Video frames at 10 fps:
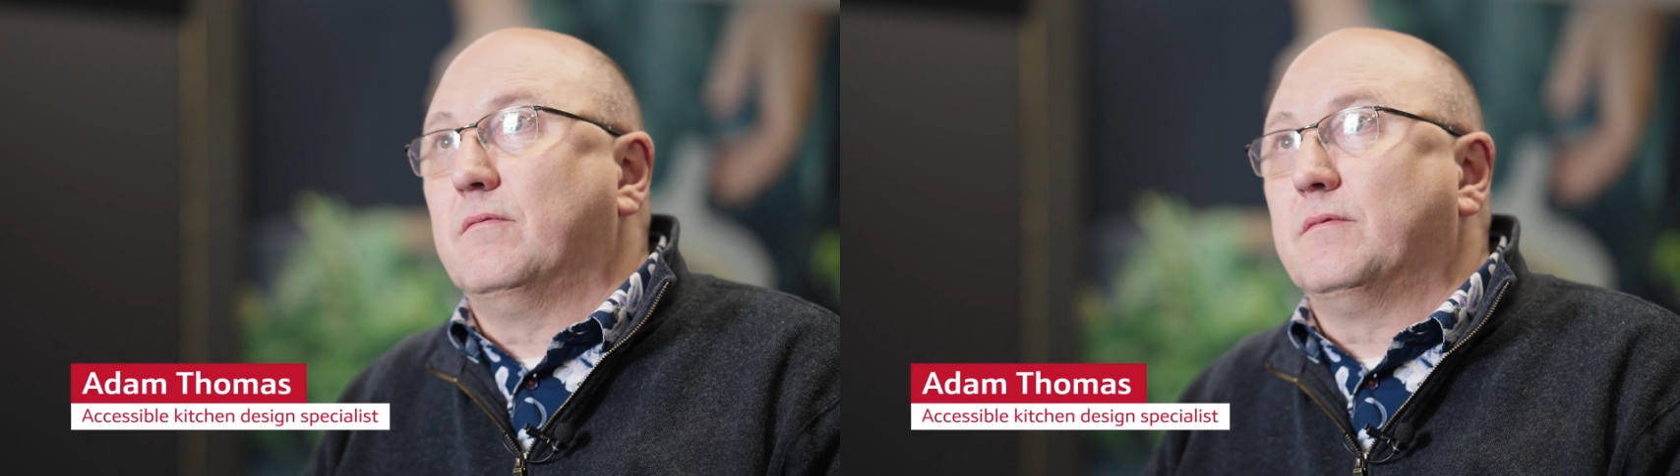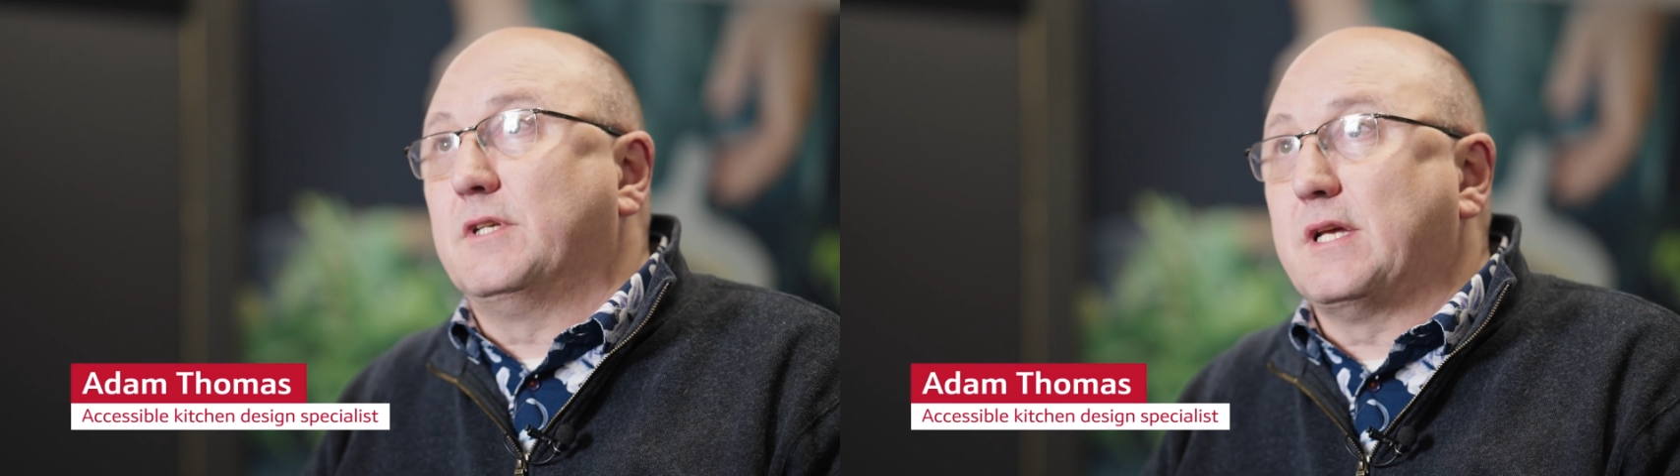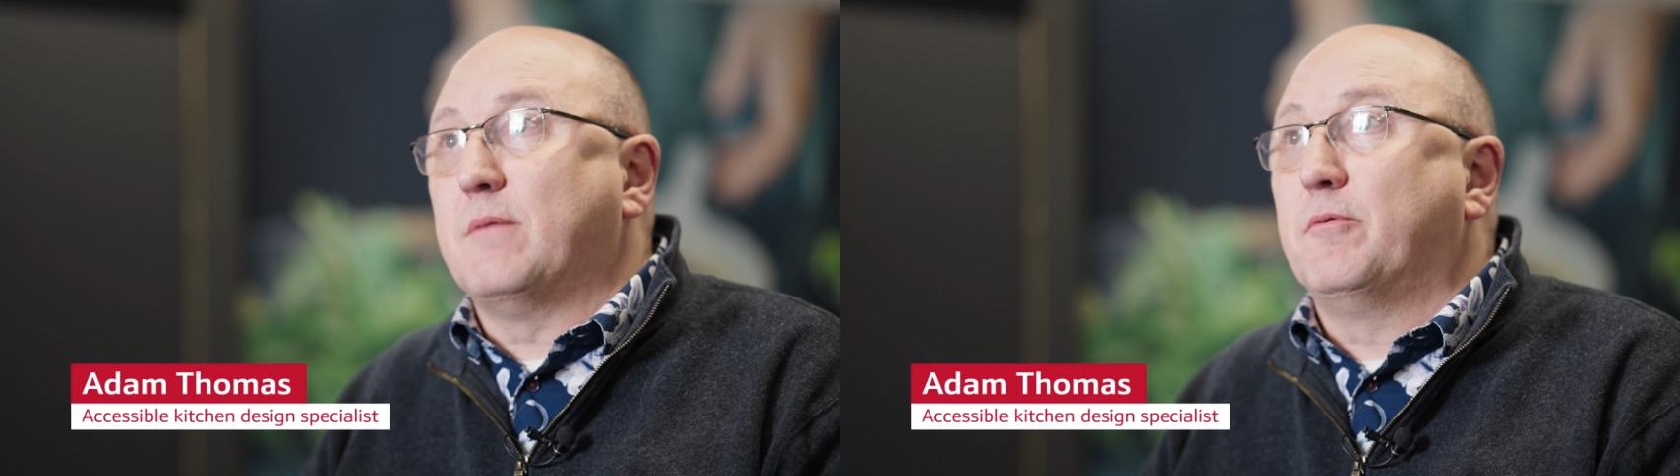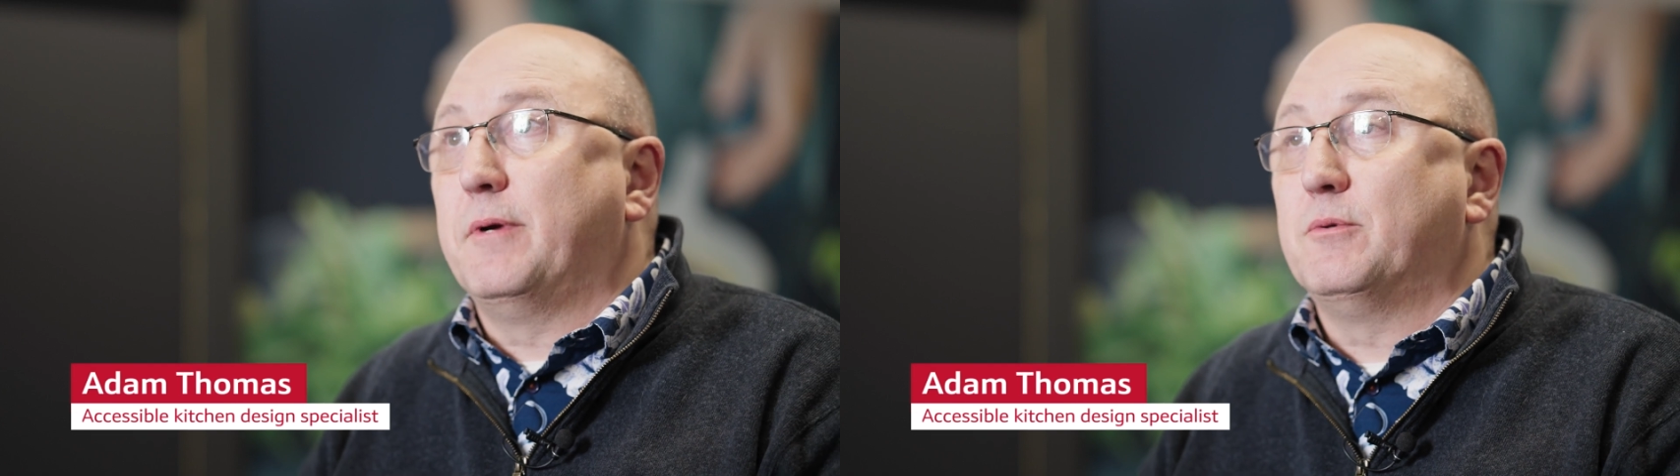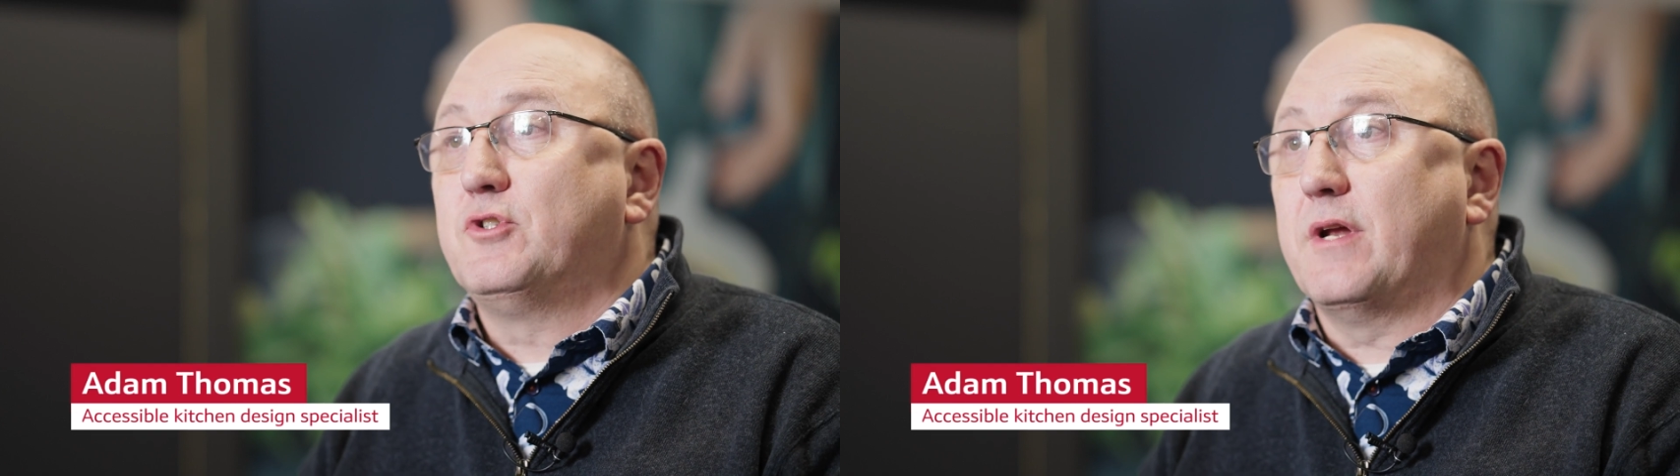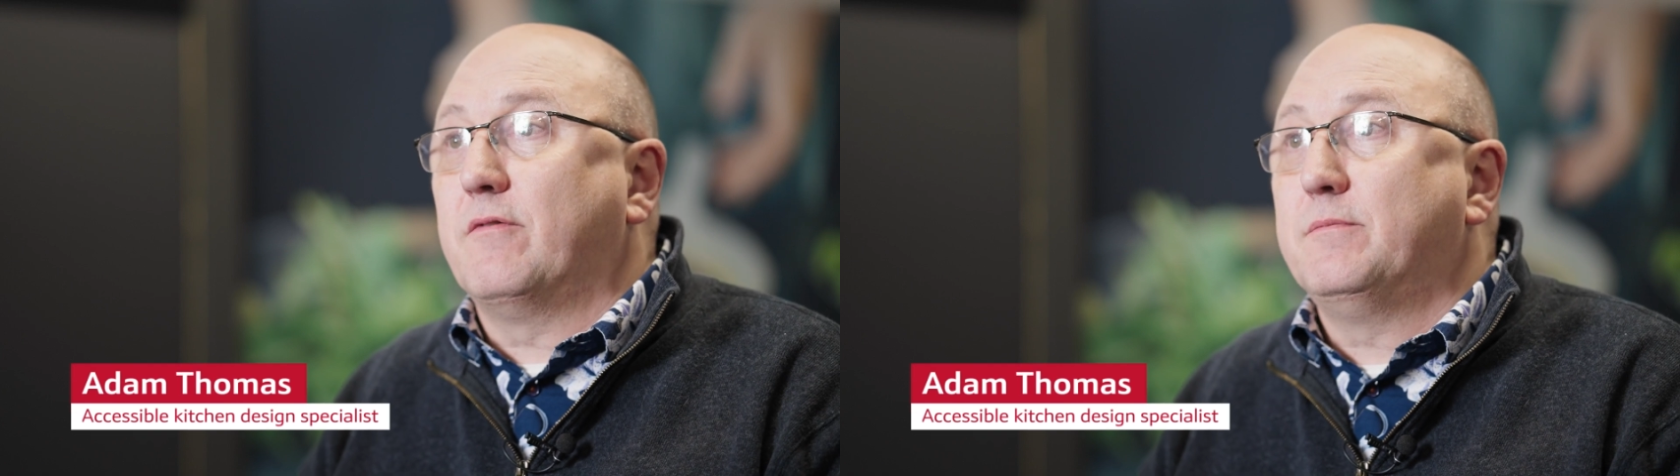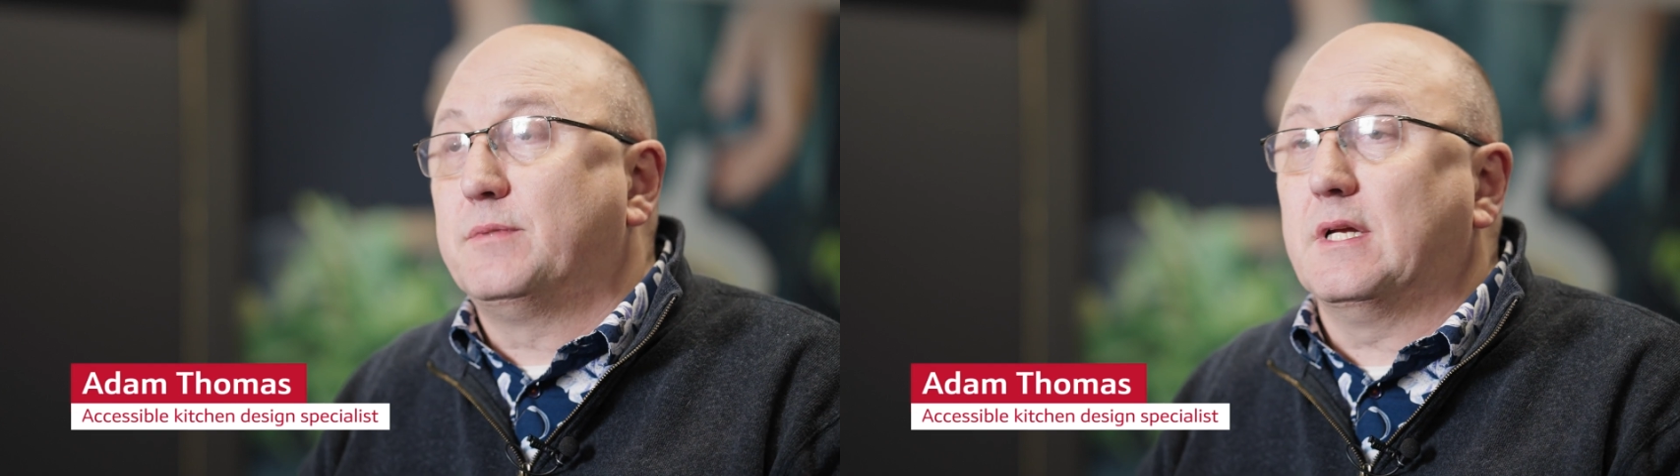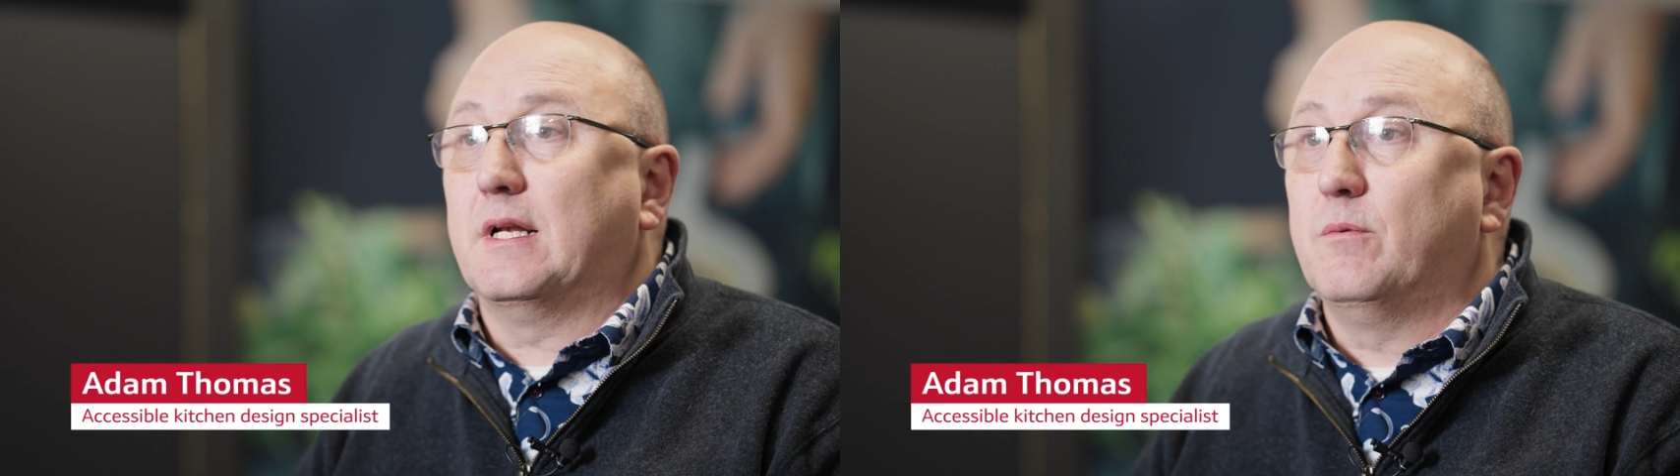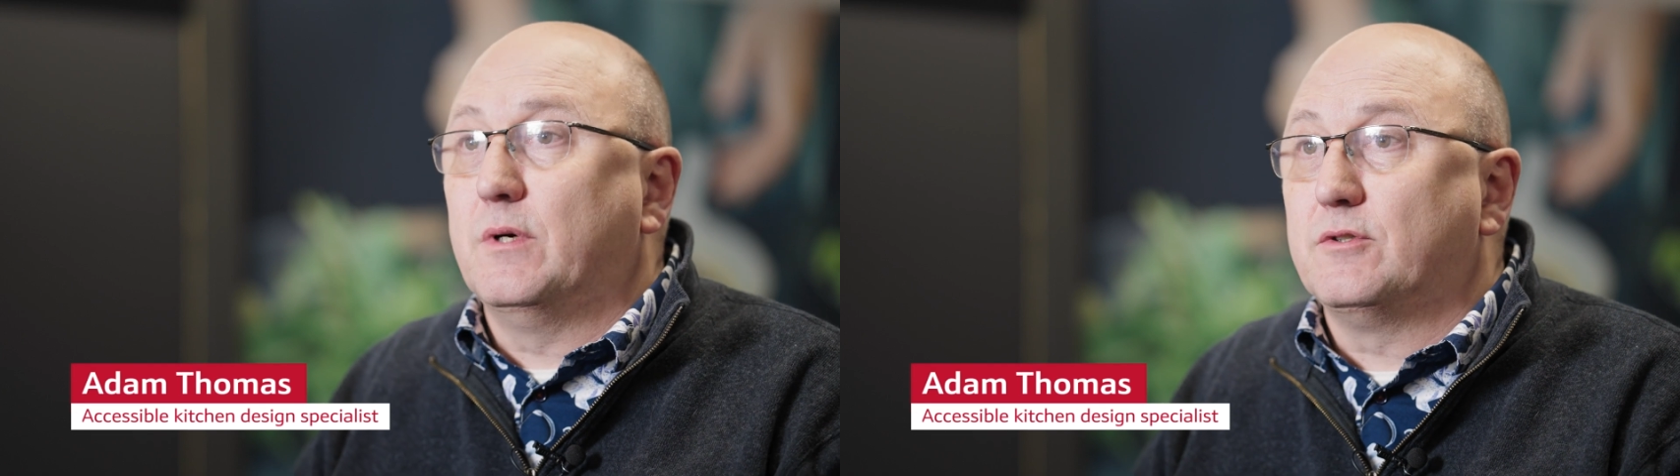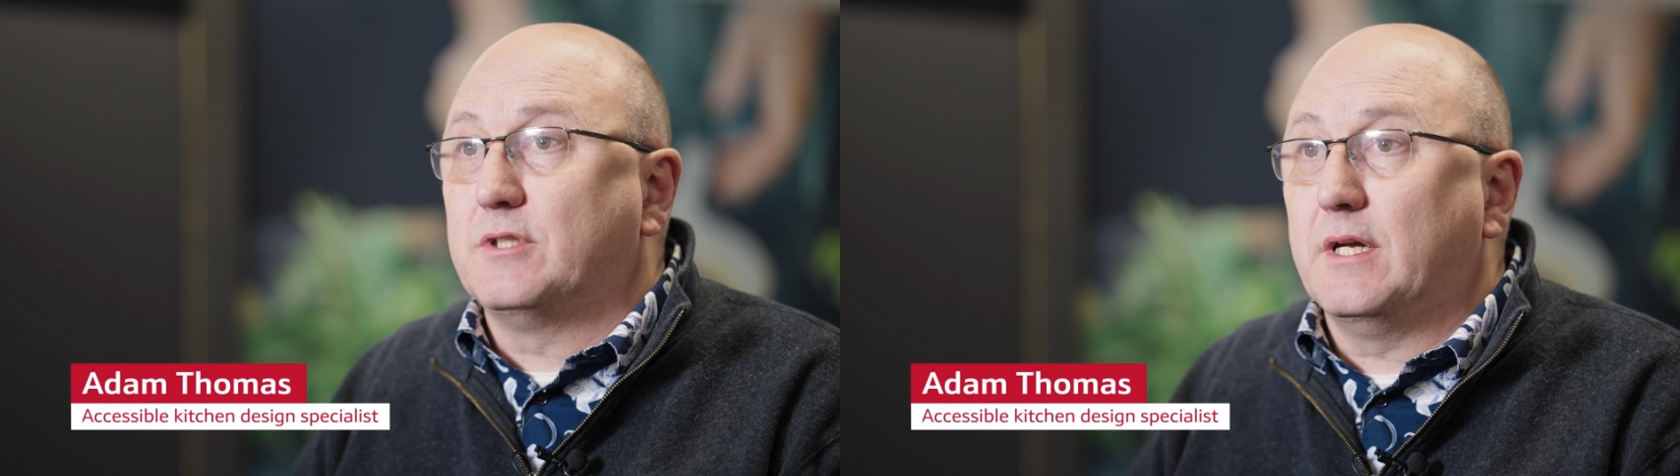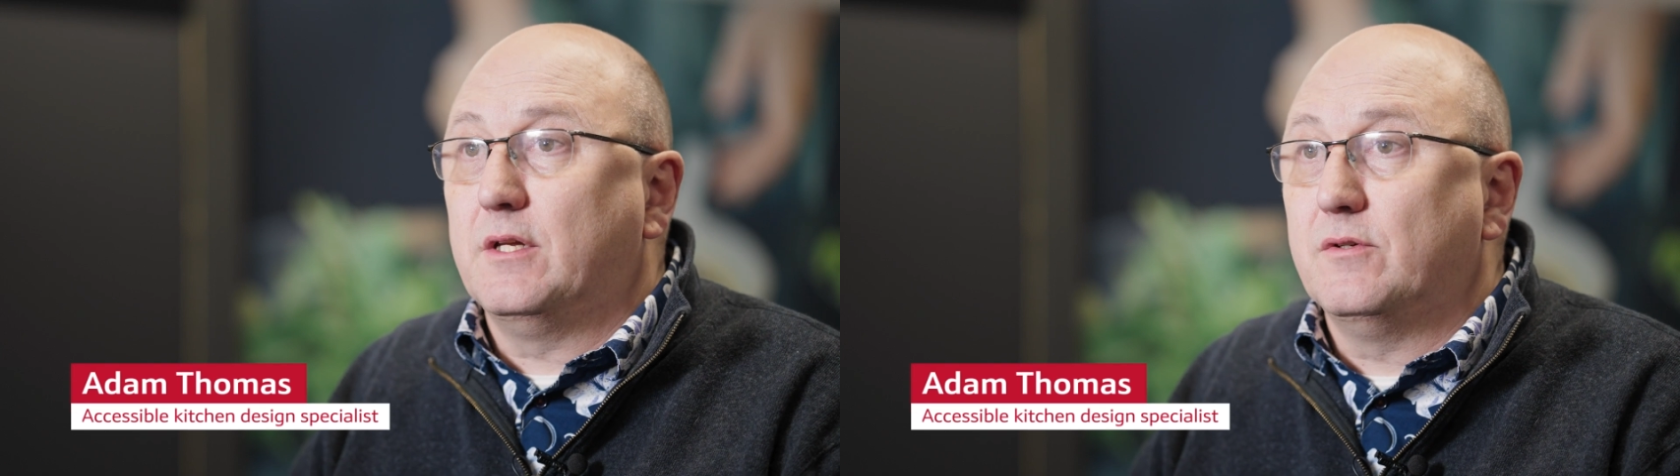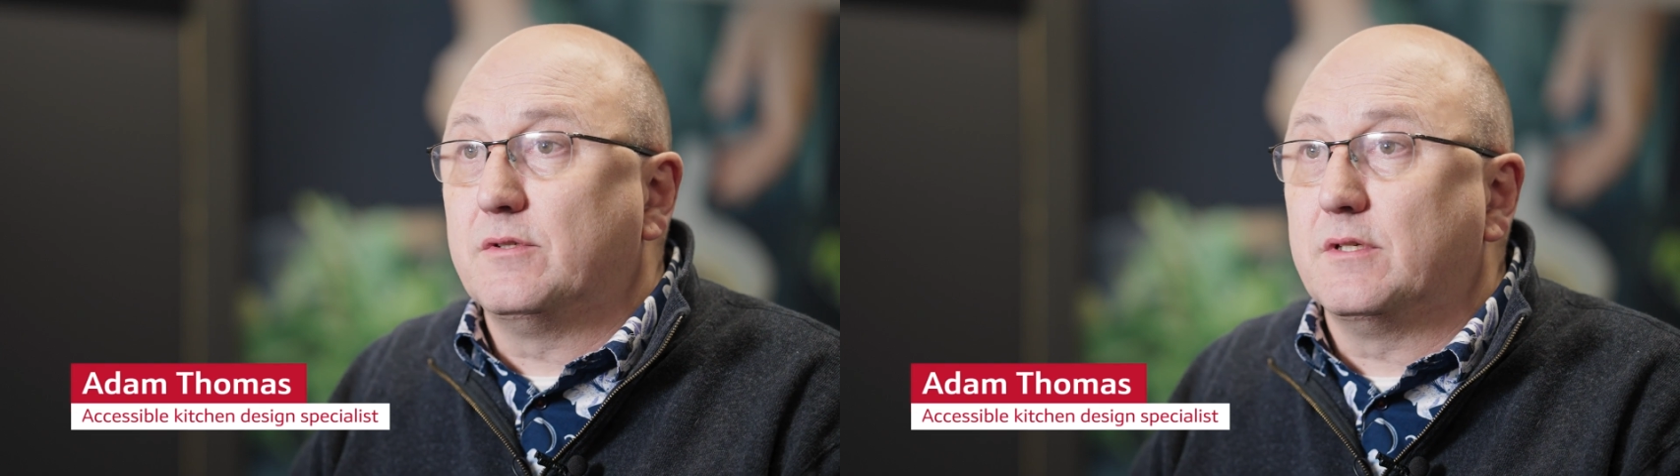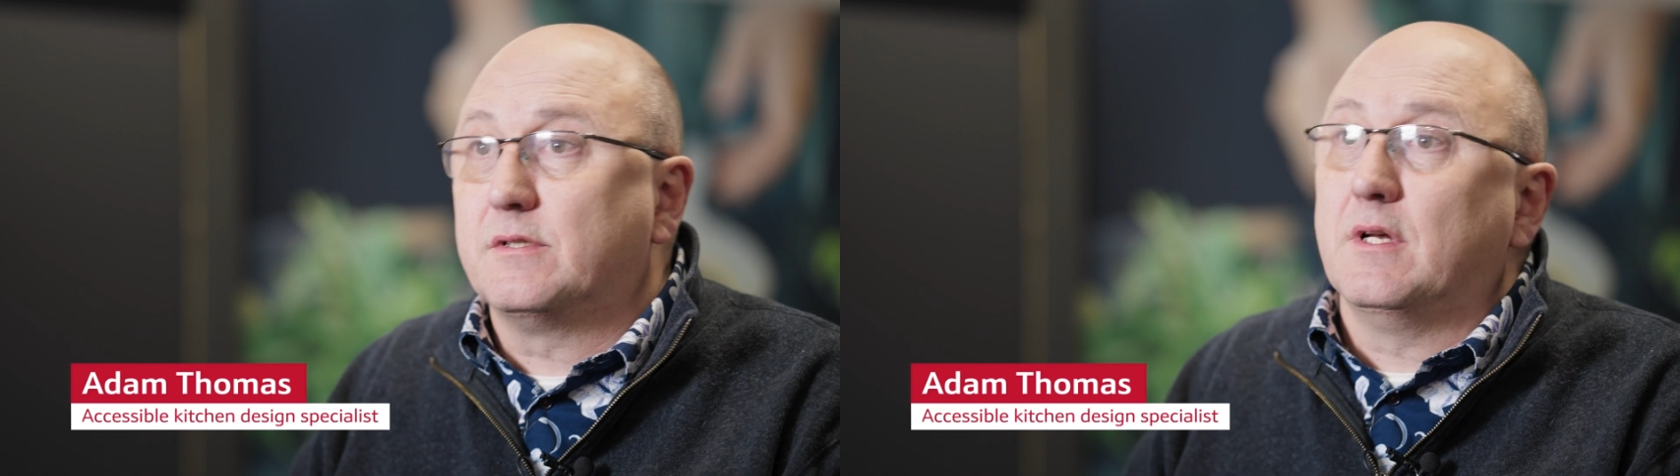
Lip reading: disabled people generally, particularly wheelchair users,